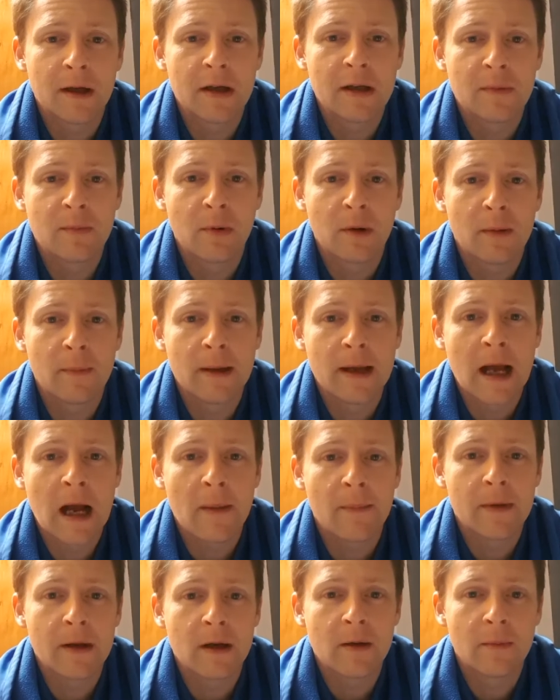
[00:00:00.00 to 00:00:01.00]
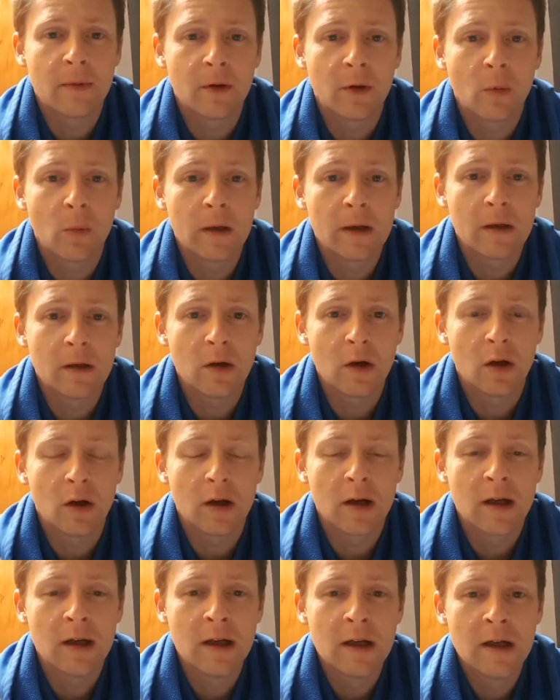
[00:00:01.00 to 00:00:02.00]
You'd probably be happier about the way you
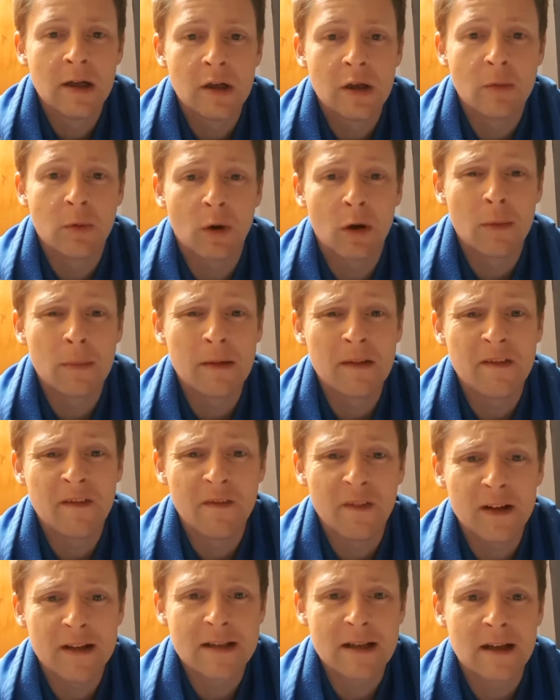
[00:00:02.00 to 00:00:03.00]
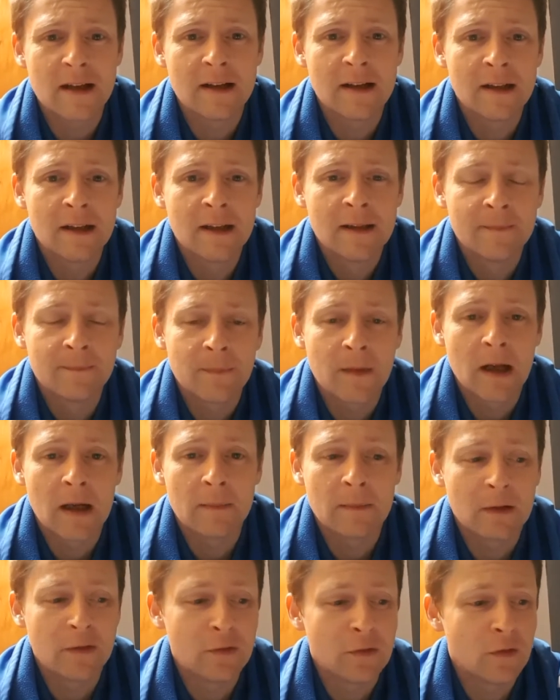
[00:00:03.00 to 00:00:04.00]
look. You'd probably be fitter.
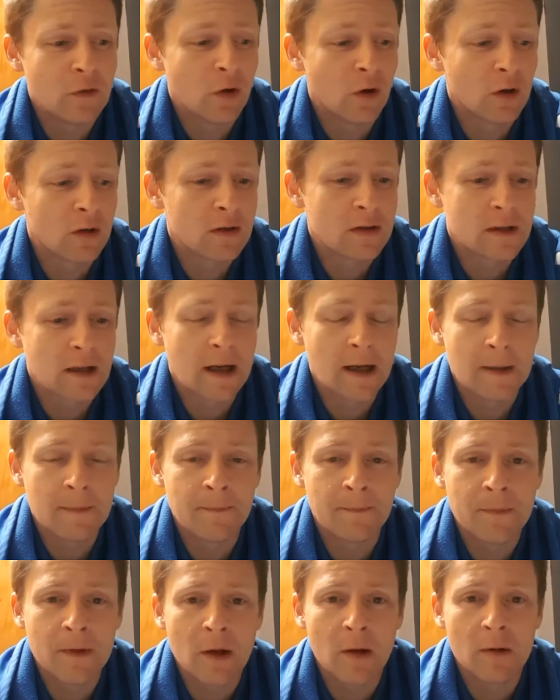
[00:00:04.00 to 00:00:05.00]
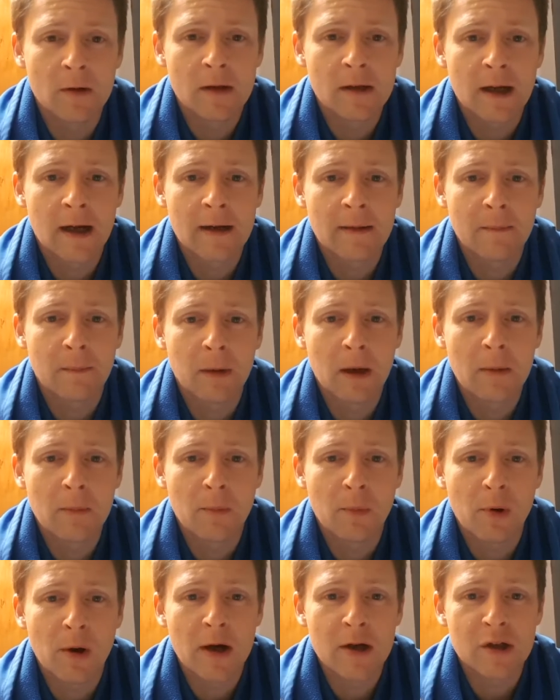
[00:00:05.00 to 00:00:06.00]
If you got you know, kind of blood
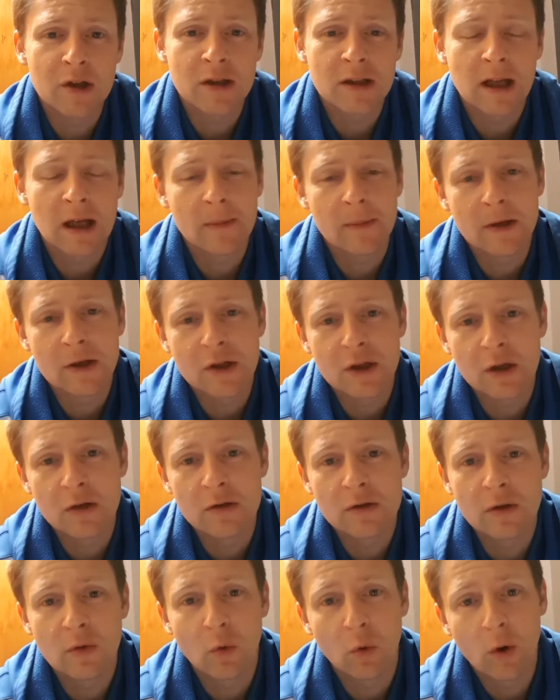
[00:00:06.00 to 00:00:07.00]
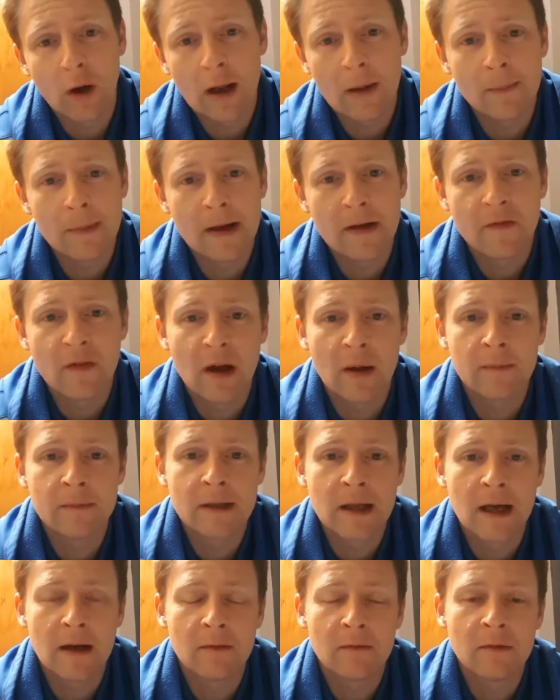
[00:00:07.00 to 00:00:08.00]
pressure type issues, all that may have come
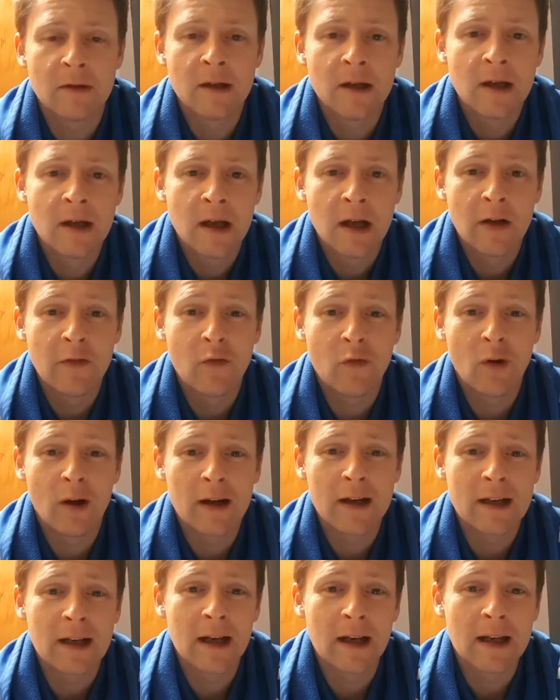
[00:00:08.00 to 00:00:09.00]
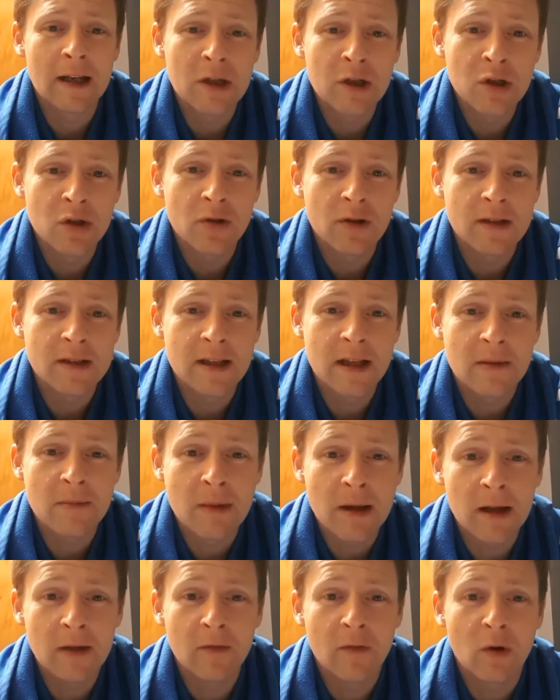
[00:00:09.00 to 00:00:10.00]
down. If you had little injuries, they
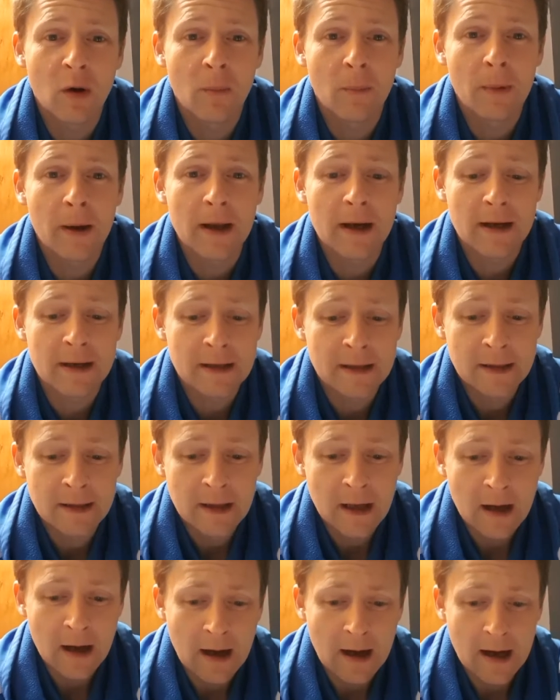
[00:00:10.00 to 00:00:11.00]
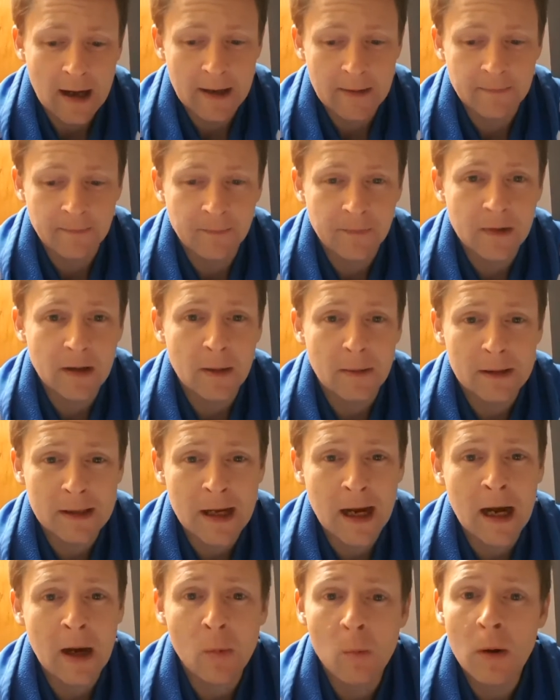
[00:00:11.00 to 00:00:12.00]
may have got better. The
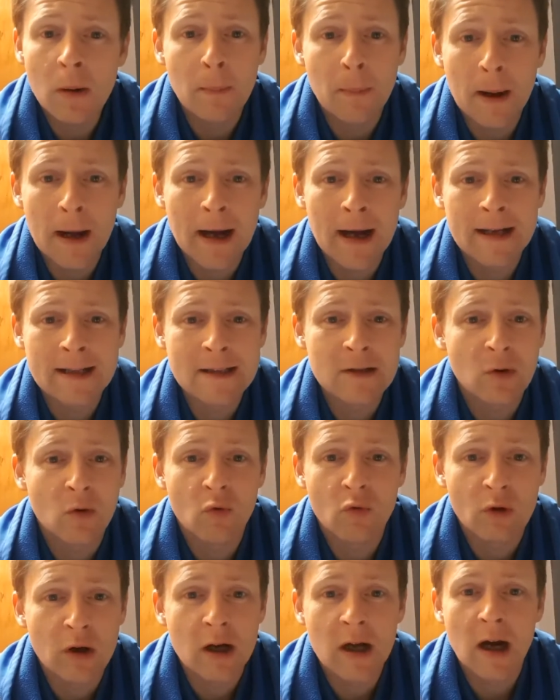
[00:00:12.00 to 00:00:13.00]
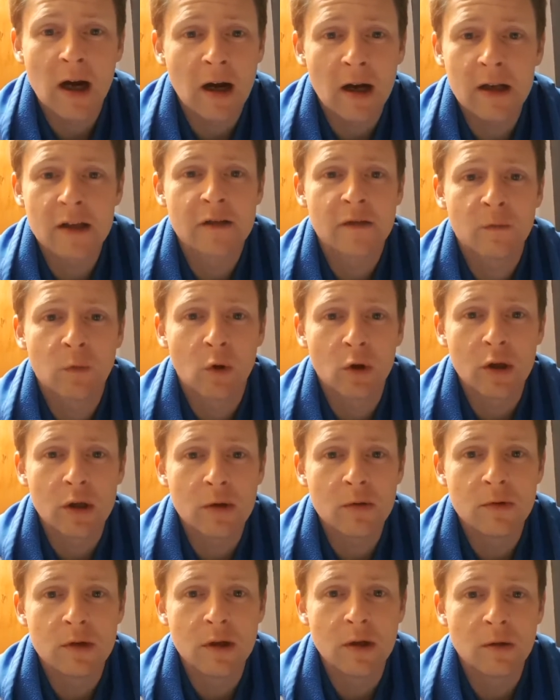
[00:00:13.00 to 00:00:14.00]
time will pass regardless of what
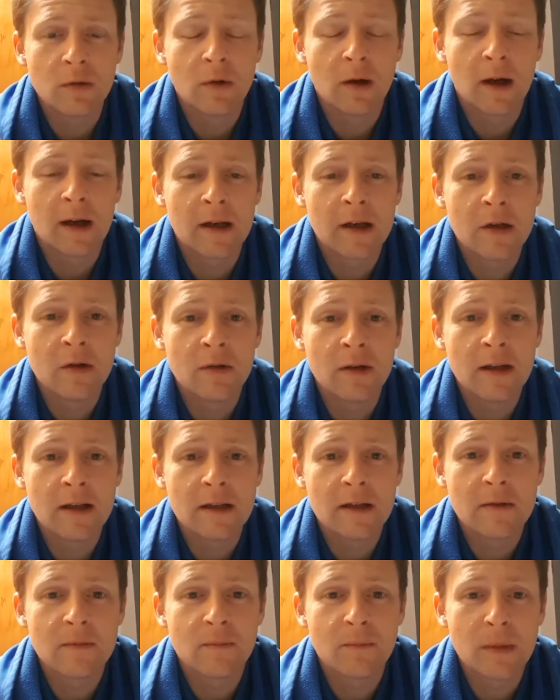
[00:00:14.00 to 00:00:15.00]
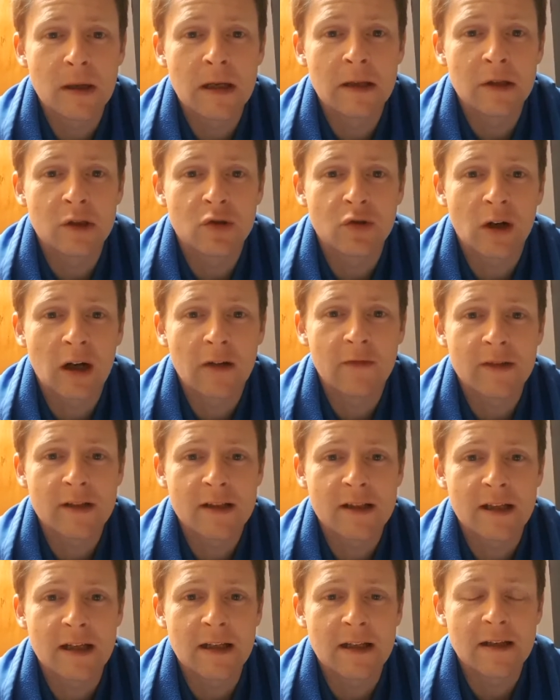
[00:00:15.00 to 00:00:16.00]
you do, and you need to be in the driver's
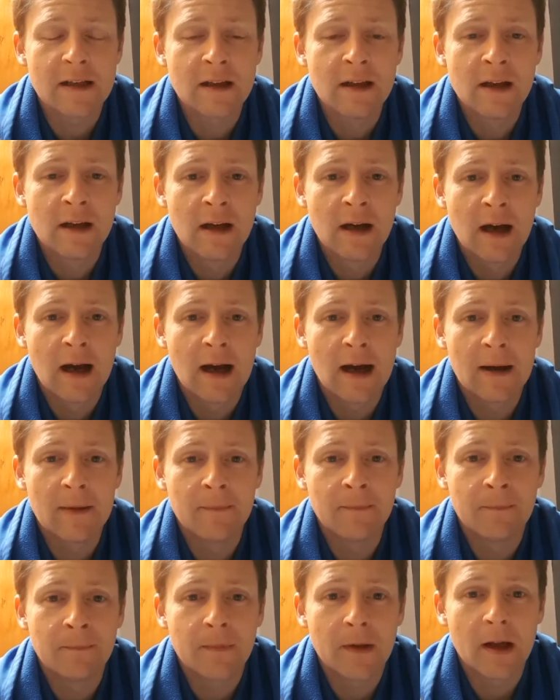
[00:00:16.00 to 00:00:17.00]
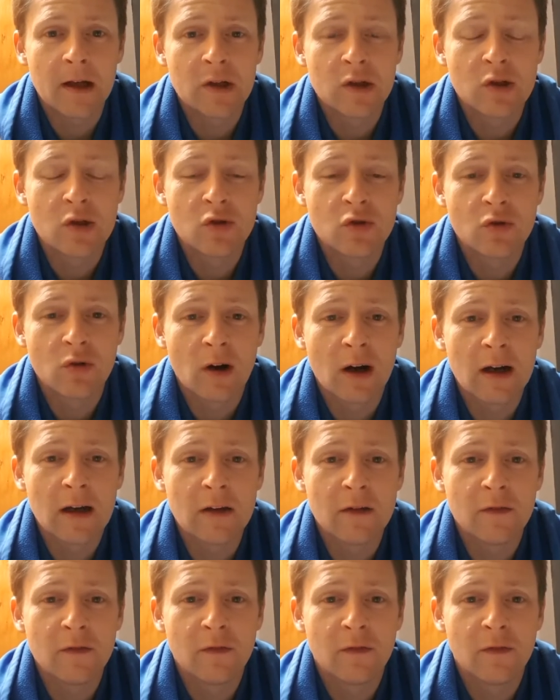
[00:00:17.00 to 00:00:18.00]
seat and
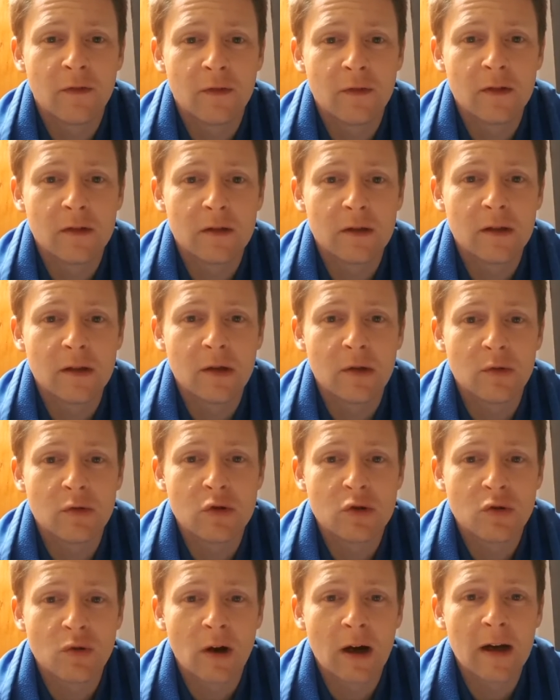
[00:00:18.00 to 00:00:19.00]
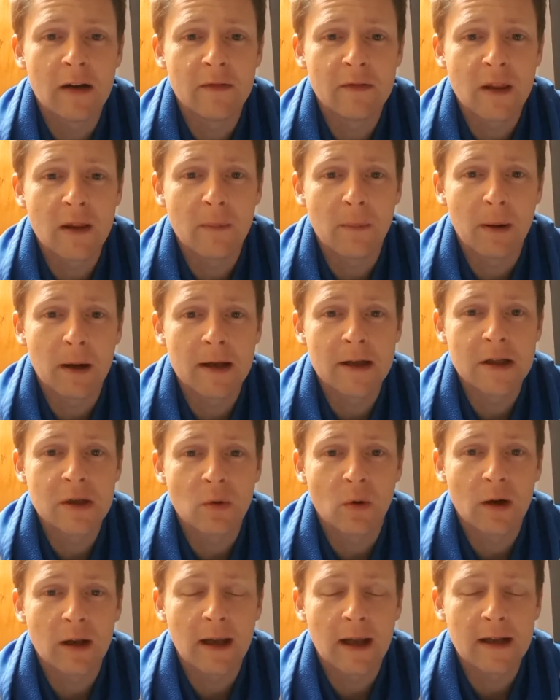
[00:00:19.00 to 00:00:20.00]
drive to the place you
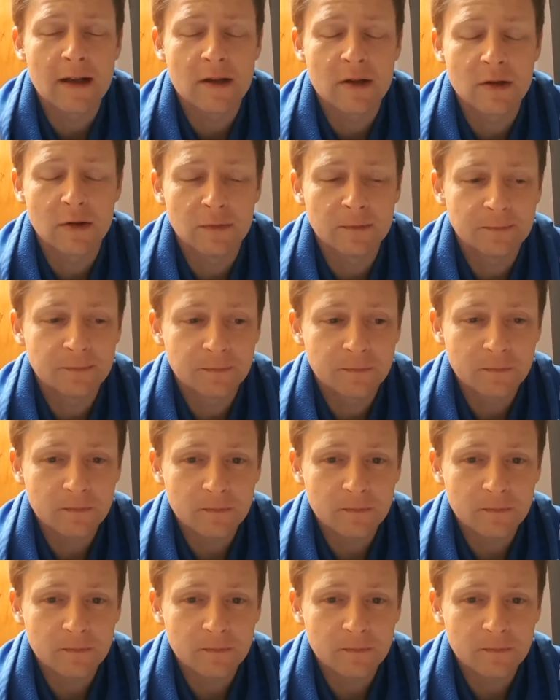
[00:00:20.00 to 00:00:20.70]
want to get to,